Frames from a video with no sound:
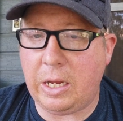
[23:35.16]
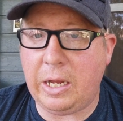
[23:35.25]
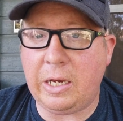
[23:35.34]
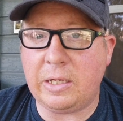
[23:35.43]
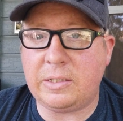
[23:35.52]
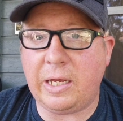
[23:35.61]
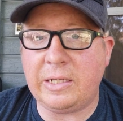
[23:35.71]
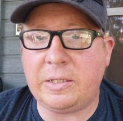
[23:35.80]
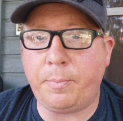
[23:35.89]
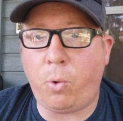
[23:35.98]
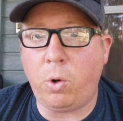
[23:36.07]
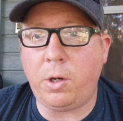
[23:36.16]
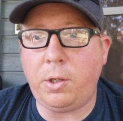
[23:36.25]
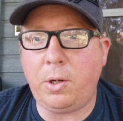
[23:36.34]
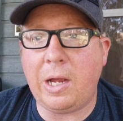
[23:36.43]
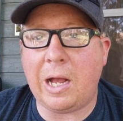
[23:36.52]
it's
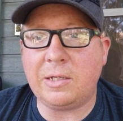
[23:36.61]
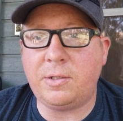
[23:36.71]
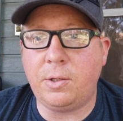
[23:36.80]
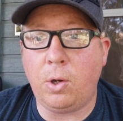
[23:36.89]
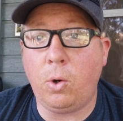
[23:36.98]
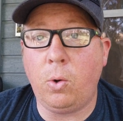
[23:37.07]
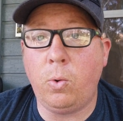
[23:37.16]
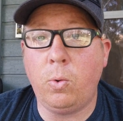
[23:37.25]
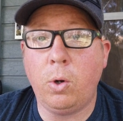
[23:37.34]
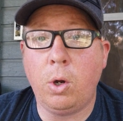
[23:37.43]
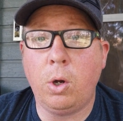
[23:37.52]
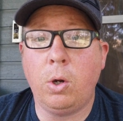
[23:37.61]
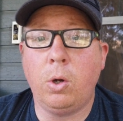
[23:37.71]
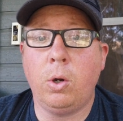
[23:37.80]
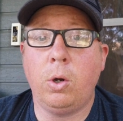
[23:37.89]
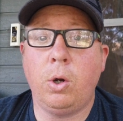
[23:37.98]
important you guys know
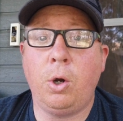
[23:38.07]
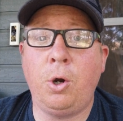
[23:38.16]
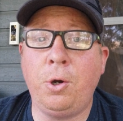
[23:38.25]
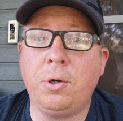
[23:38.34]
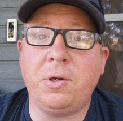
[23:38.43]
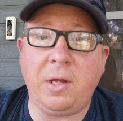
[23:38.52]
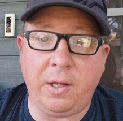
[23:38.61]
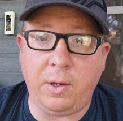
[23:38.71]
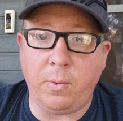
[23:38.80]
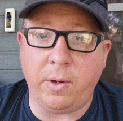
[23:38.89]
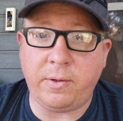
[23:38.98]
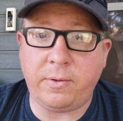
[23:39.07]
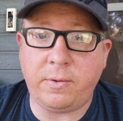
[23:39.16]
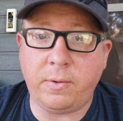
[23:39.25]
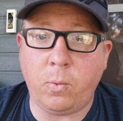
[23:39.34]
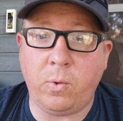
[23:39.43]
who you're dealing
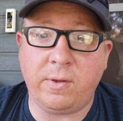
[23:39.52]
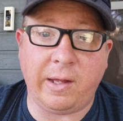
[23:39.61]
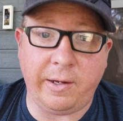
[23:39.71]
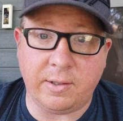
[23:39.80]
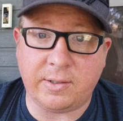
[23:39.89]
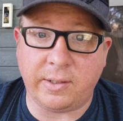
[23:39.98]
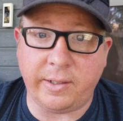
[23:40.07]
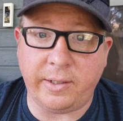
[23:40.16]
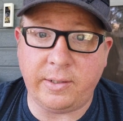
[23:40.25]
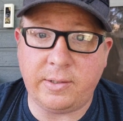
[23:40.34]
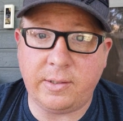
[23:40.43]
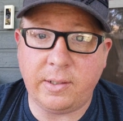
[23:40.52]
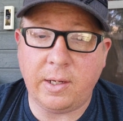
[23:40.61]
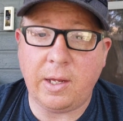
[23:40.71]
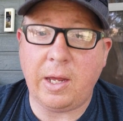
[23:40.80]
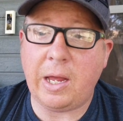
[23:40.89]
with Light Your Slings,
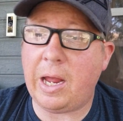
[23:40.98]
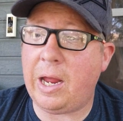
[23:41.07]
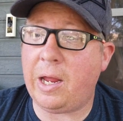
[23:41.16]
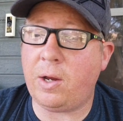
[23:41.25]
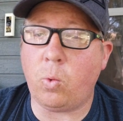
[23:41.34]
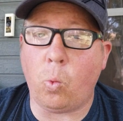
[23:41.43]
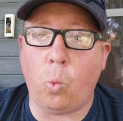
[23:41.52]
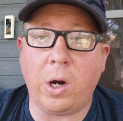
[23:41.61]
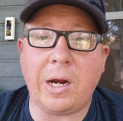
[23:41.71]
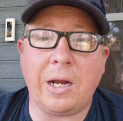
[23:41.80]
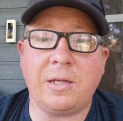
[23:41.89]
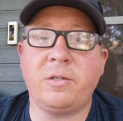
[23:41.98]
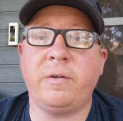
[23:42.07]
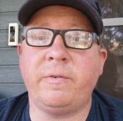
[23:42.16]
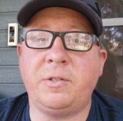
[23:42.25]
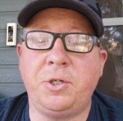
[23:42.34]
and what kind of
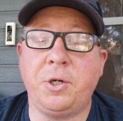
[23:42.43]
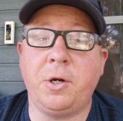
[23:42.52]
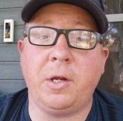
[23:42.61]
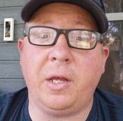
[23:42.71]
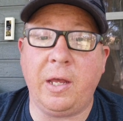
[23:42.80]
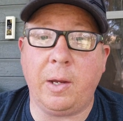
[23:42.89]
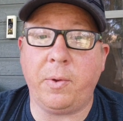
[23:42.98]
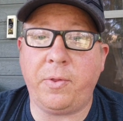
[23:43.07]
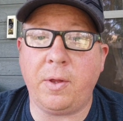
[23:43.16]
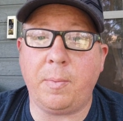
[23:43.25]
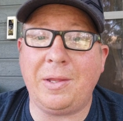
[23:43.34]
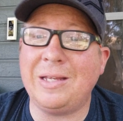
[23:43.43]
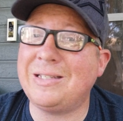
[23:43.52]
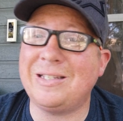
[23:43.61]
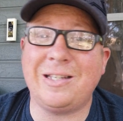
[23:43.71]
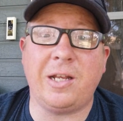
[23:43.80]
service you're going to get with them. And
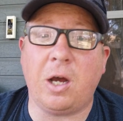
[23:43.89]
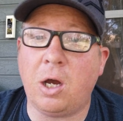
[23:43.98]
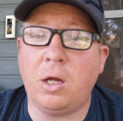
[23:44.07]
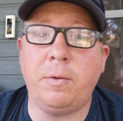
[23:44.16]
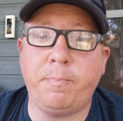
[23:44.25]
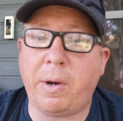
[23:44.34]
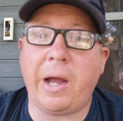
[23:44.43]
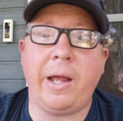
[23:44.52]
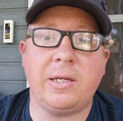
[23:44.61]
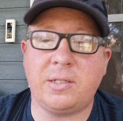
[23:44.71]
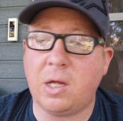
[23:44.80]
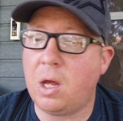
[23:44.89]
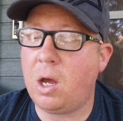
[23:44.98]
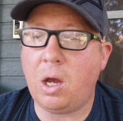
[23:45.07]
this is an unbiased